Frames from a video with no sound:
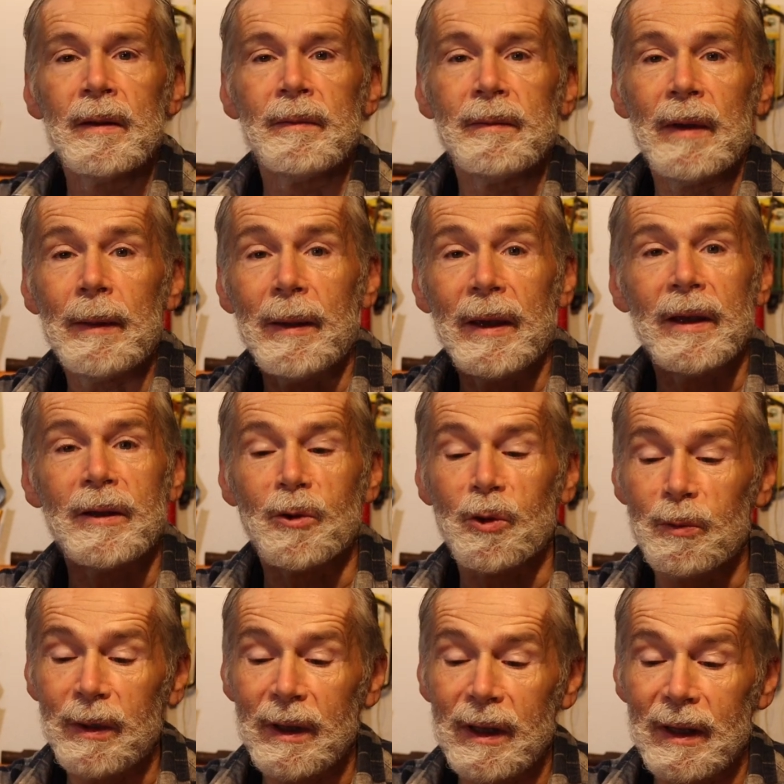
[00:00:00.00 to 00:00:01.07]
maybe it
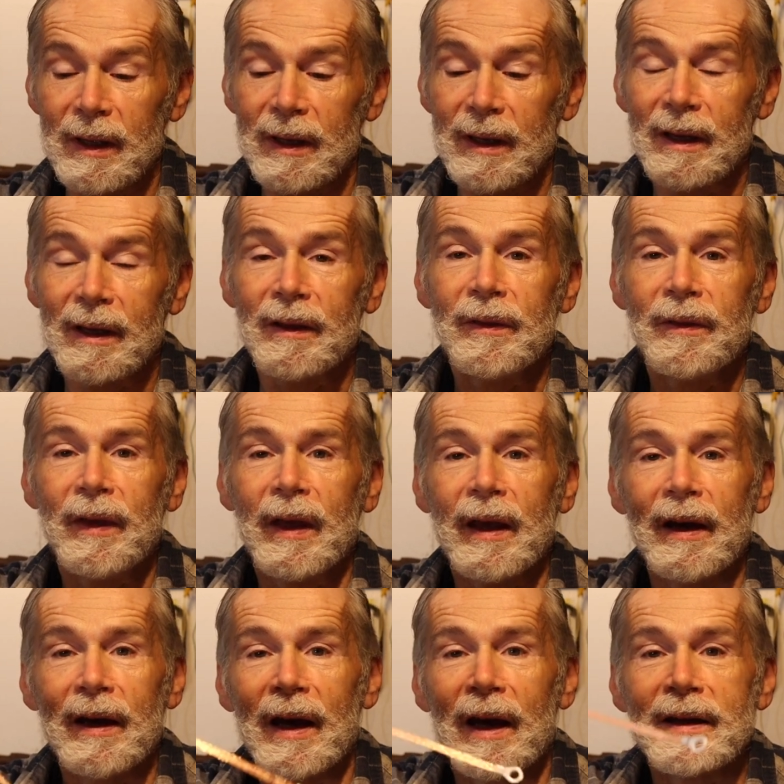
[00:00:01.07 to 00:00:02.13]
could be a
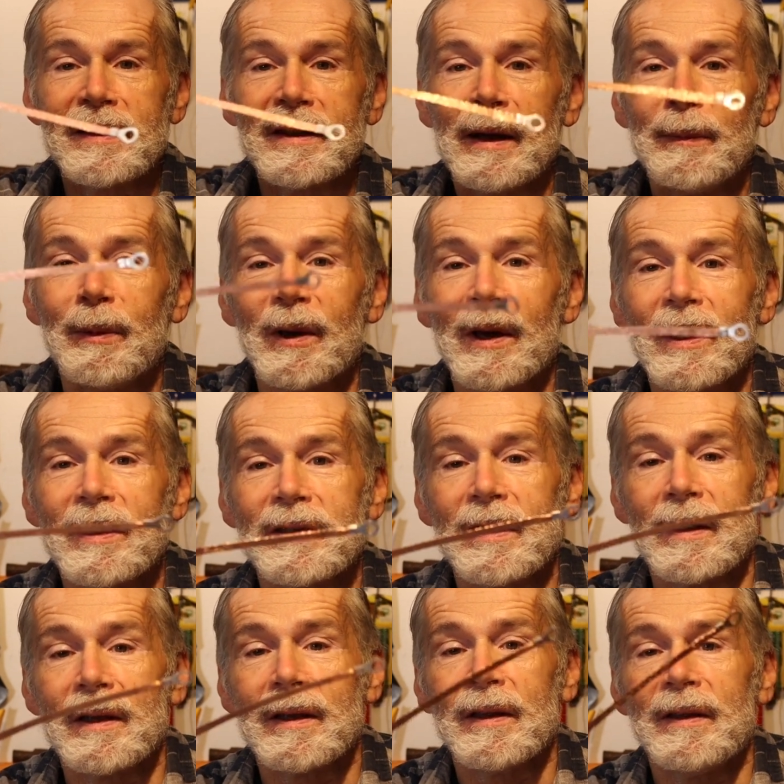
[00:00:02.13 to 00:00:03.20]
thing as simple as
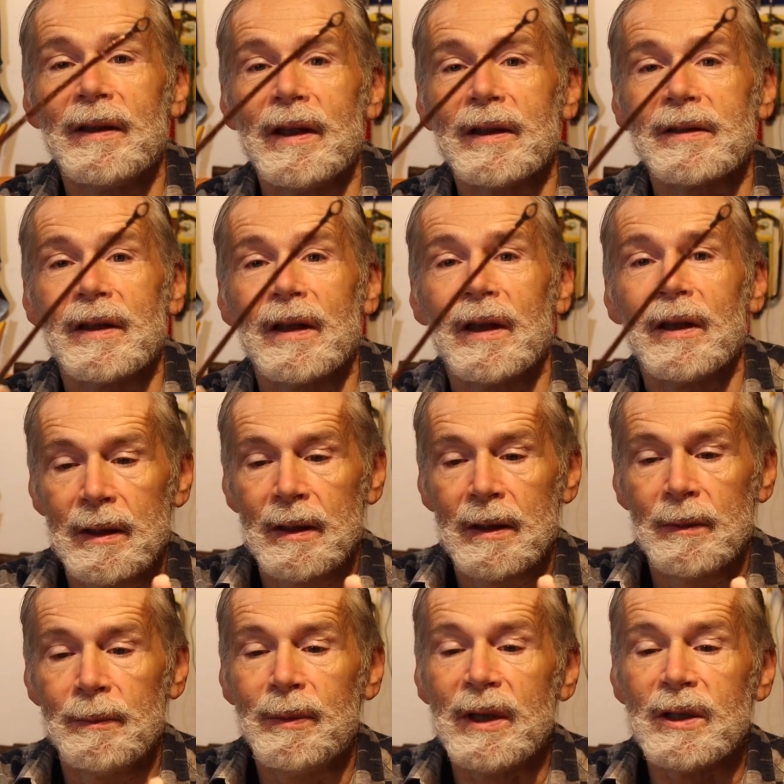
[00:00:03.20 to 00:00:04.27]
this
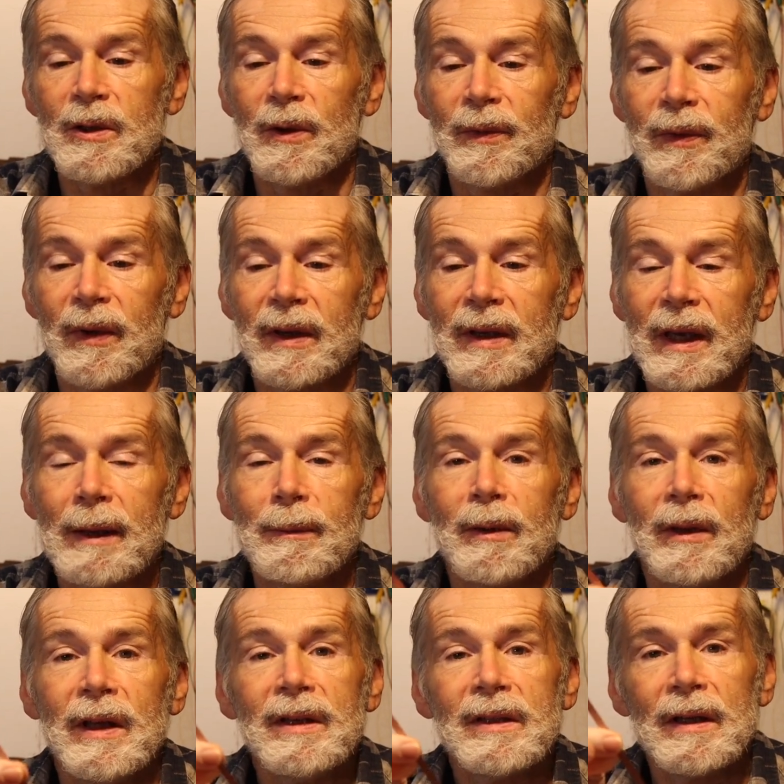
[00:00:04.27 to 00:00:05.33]
piece of
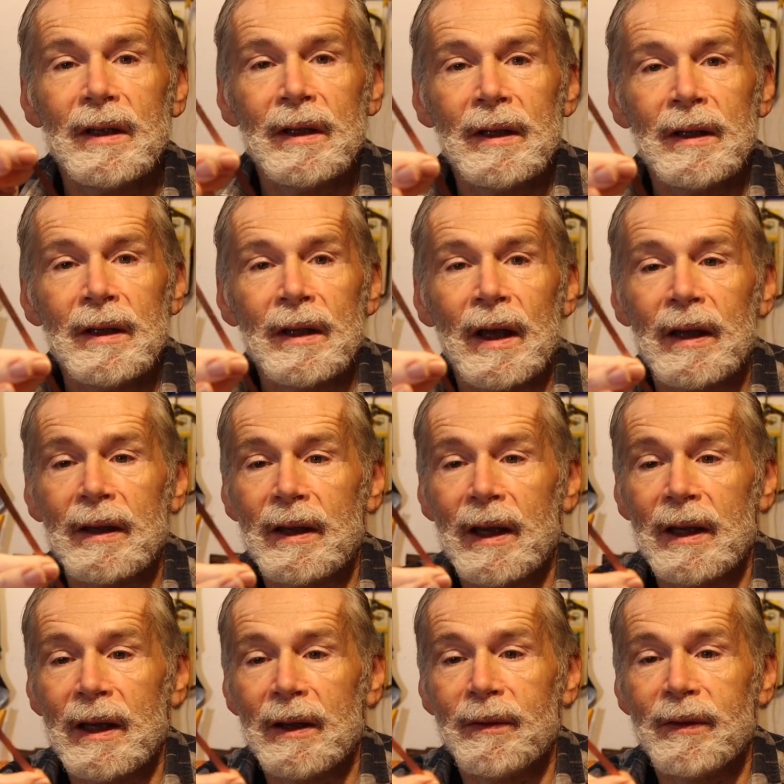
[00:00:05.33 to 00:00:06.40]
cable is, and
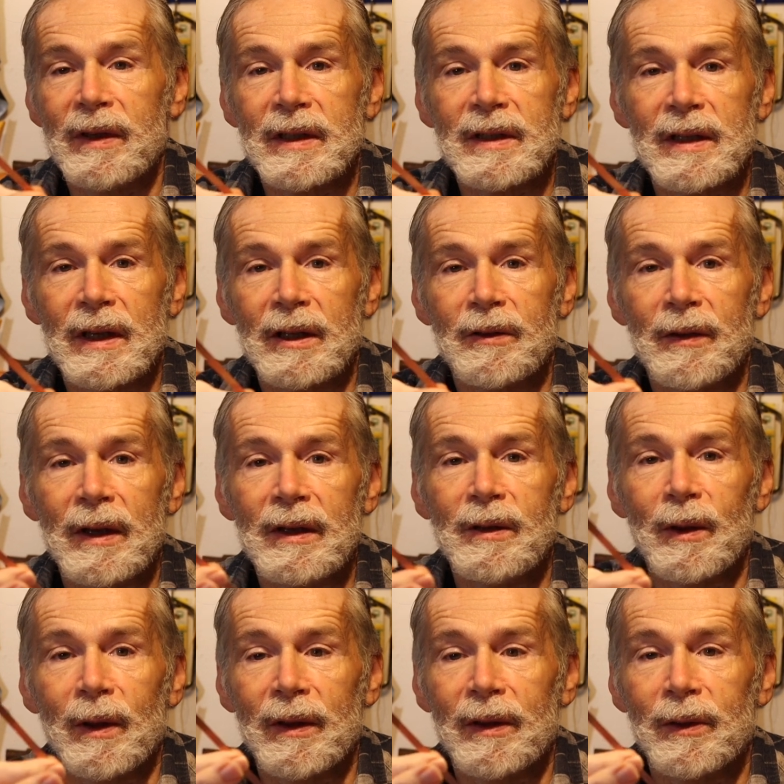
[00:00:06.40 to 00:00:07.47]
then if it is 20
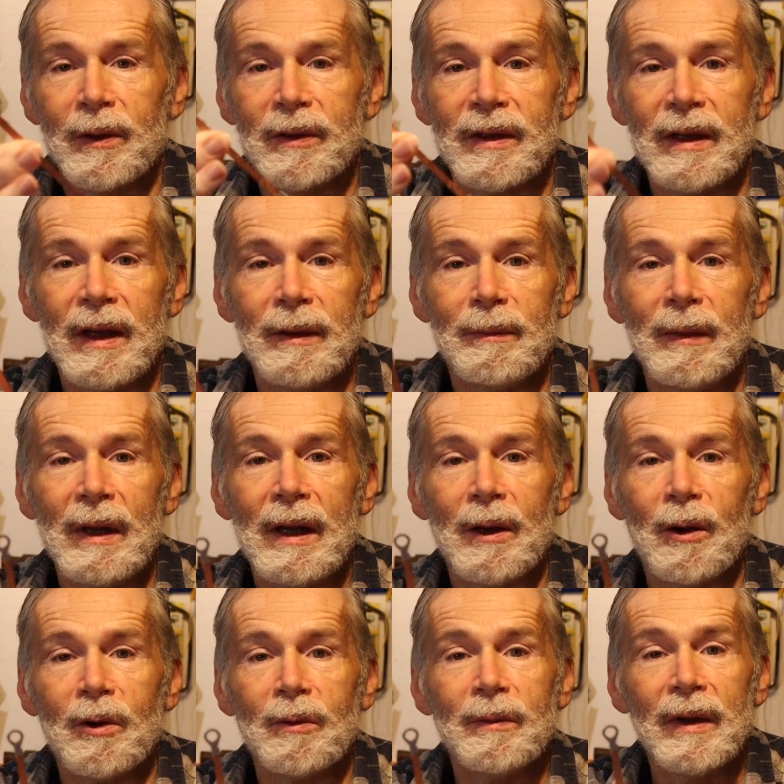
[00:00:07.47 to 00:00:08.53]
or 30
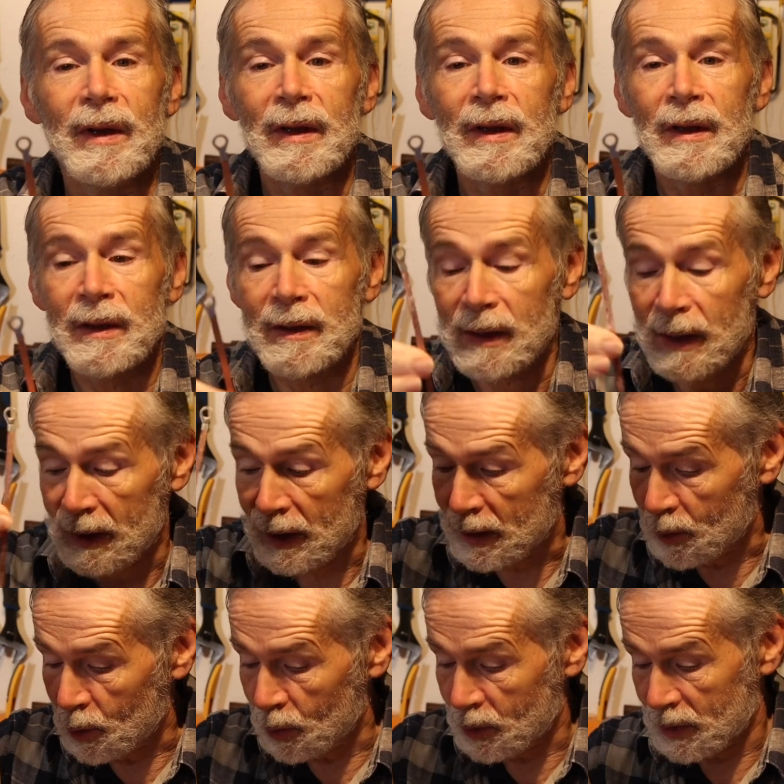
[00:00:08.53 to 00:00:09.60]
milliohm, then it
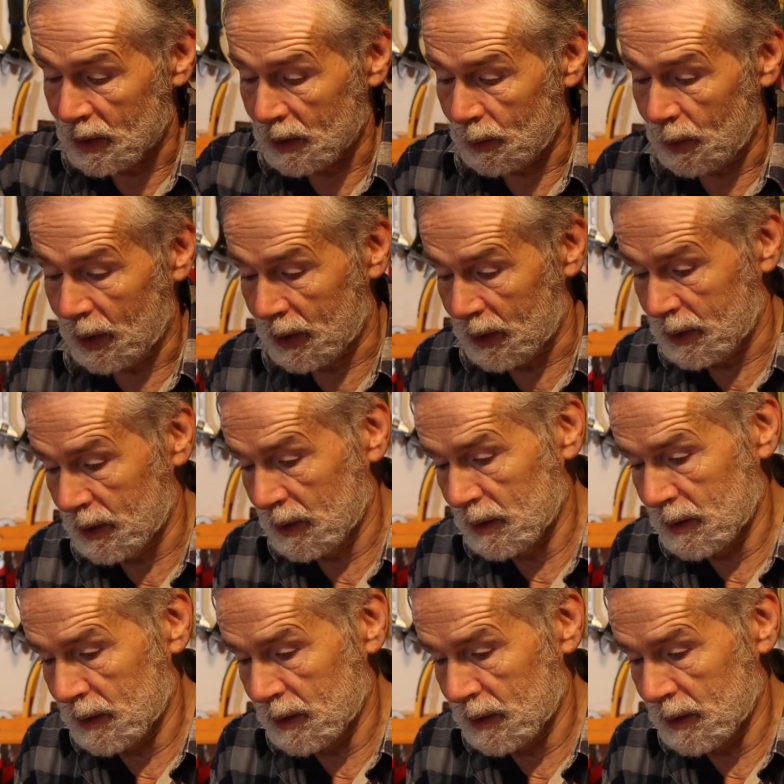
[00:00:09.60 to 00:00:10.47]
could work.